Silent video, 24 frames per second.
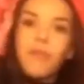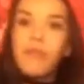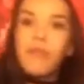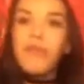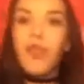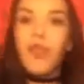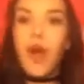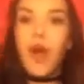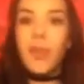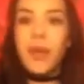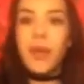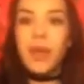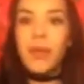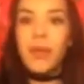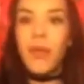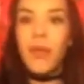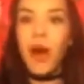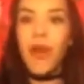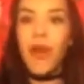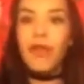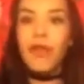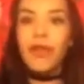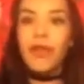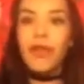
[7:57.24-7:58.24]
flopping him
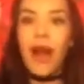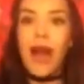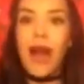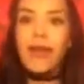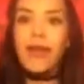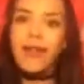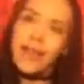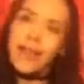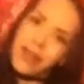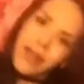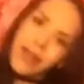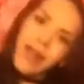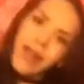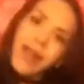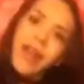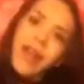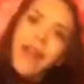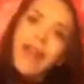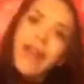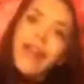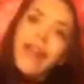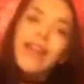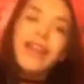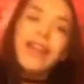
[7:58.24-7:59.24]
on the ground, and like
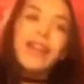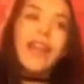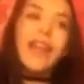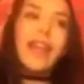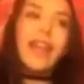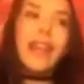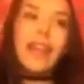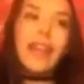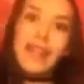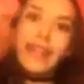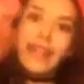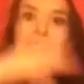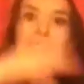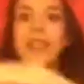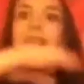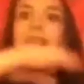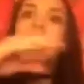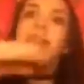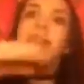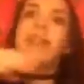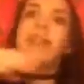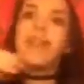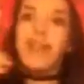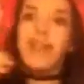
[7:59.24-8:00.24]
he like hit his
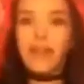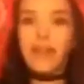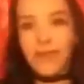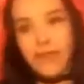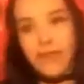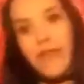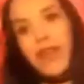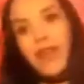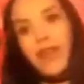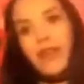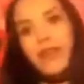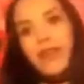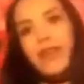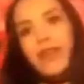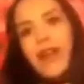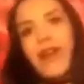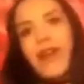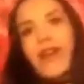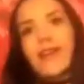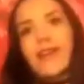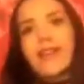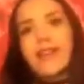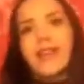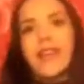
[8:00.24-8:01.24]
head and like fell on the
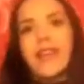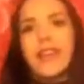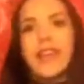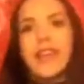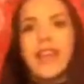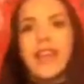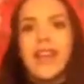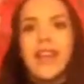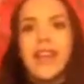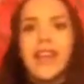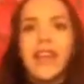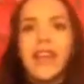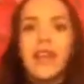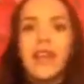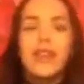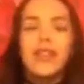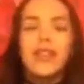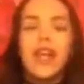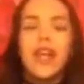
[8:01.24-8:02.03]
ground, and like he